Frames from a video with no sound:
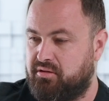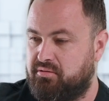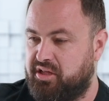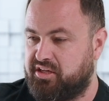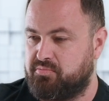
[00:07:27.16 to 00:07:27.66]

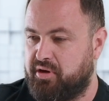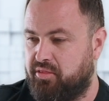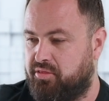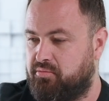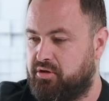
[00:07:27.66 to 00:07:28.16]
next
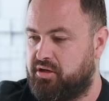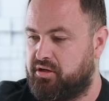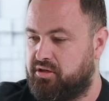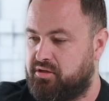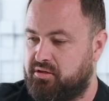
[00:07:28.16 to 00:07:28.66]
month we're
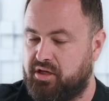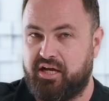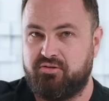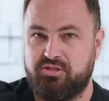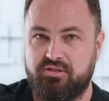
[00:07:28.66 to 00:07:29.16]
getting a
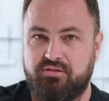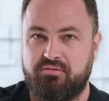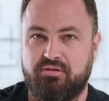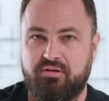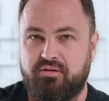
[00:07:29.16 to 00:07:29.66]

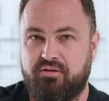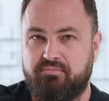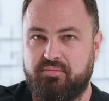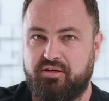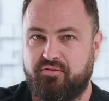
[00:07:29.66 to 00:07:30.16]
hydrogen
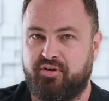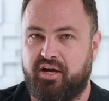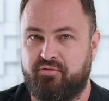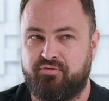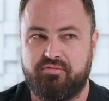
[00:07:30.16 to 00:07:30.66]

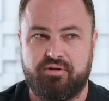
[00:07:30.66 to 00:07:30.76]
X5.